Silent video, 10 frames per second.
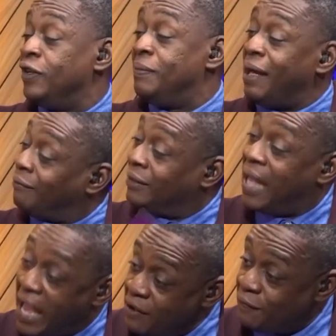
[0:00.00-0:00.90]
about
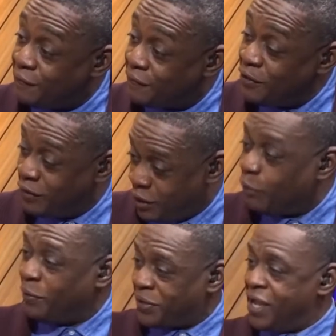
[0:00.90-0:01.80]
life? You get
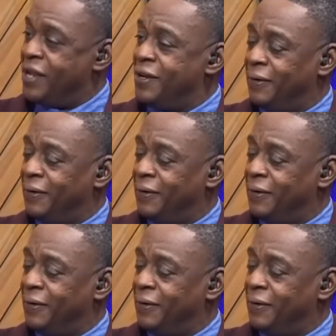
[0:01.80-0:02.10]
what I'm saying?